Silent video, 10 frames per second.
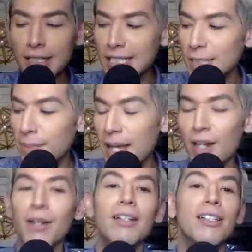
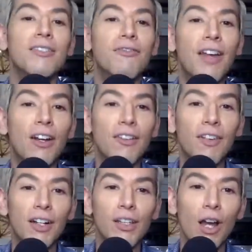Spare, and it is very,
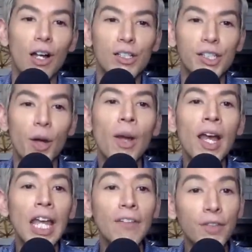very long. So
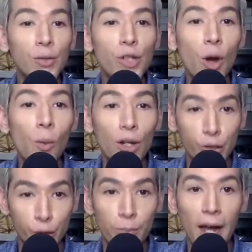if you don't want
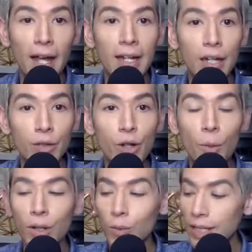to buy it and you don't
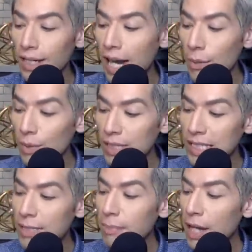want to read it, I will
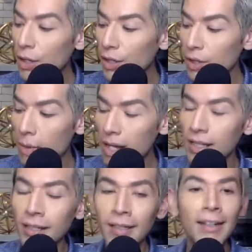spare you the
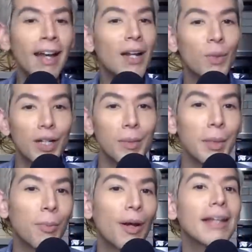money. And we're going to be
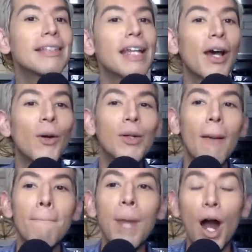breaking down
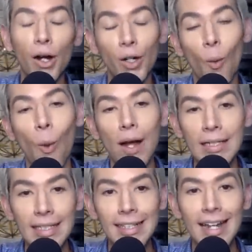part
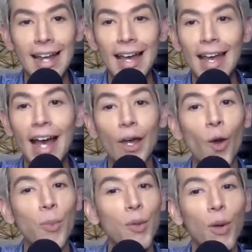one today. I
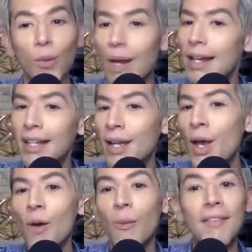hope you are ready.
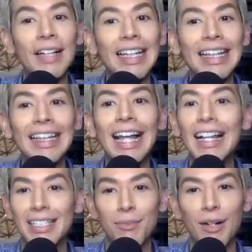We have a
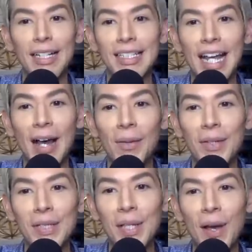lot to break
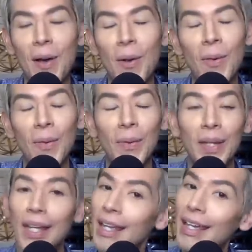down. So
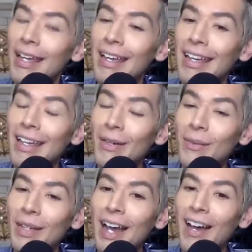here
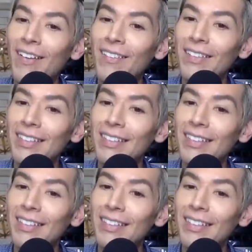we go.